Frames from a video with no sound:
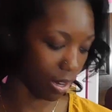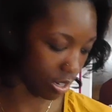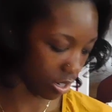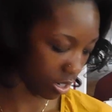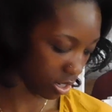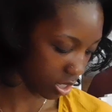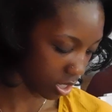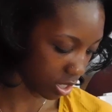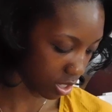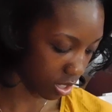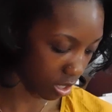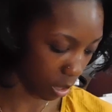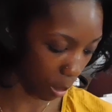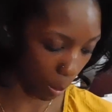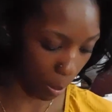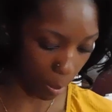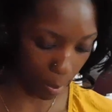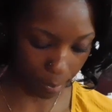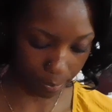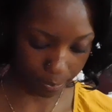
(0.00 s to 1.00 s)
I just
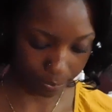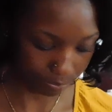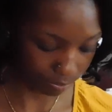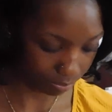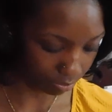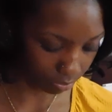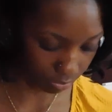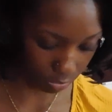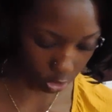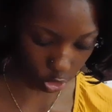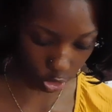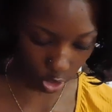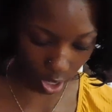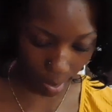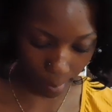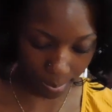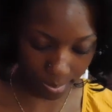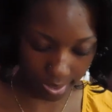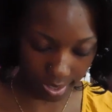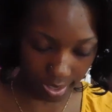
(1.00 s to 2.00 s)

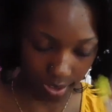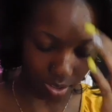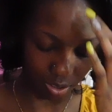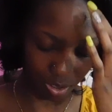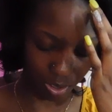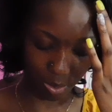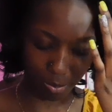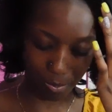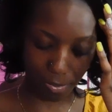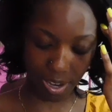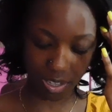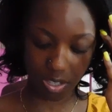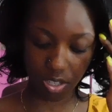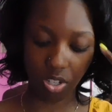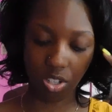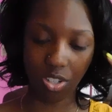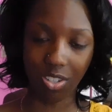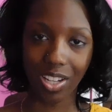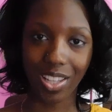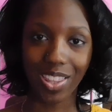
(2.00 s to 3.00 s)
dropped the little
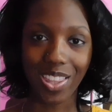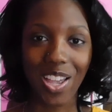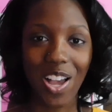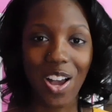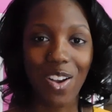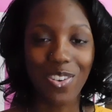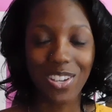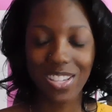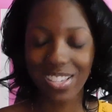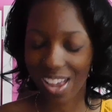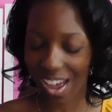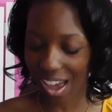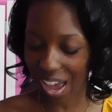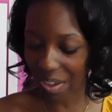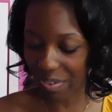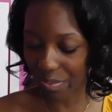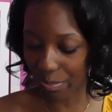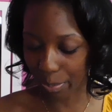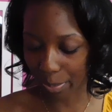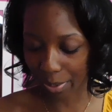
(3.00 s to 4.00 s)
message that they always have,